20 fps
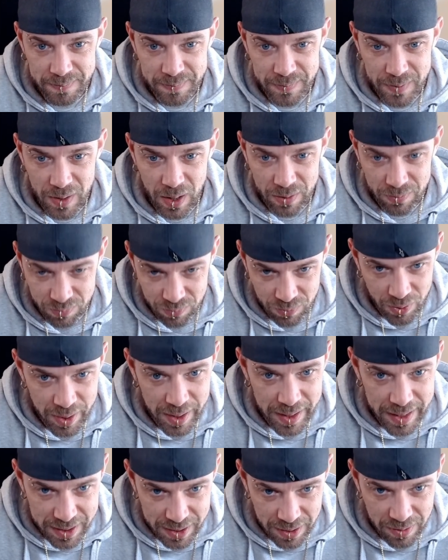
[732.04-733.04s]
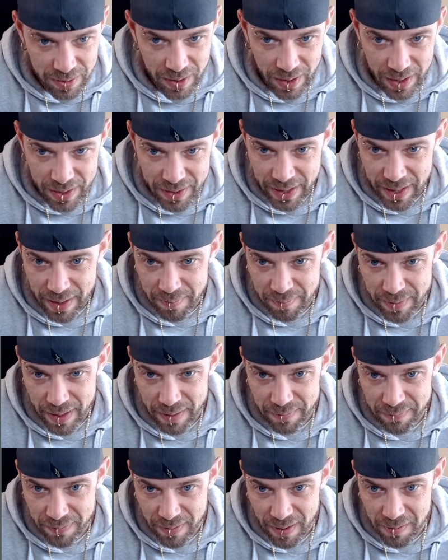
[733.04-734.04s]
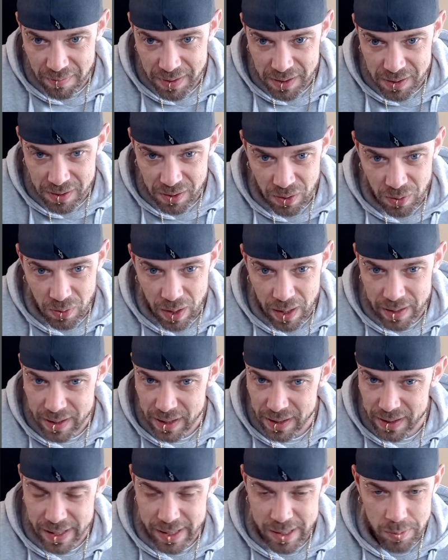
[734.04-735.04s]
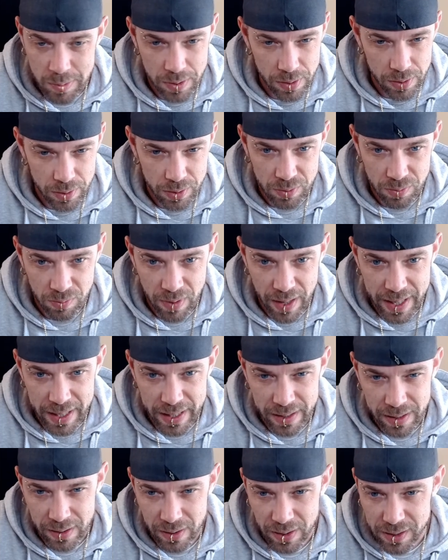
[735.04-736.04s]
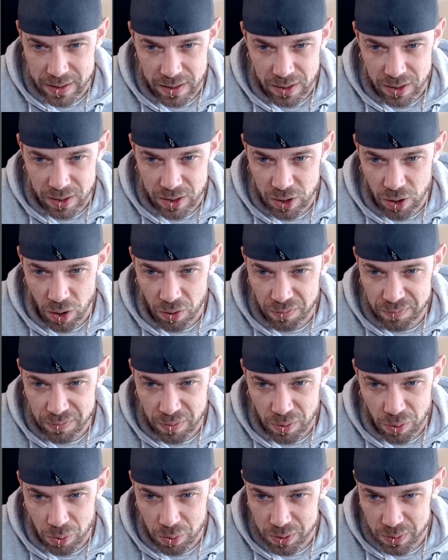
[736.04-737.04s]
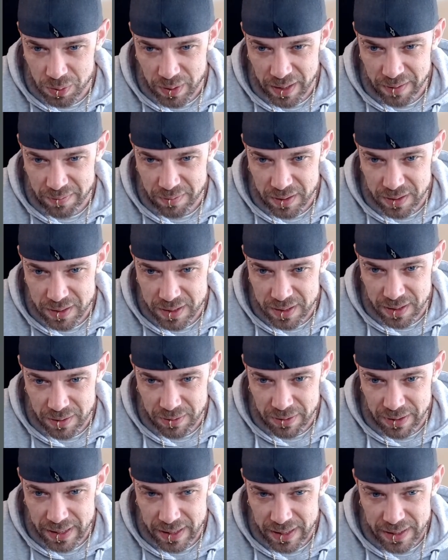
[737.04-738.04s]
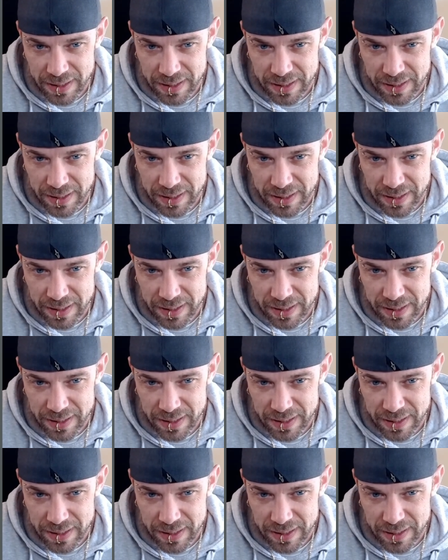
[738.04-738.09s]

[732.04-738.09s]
I really do like them. They're very cool. I think these would look great in like a goth horde or whatever.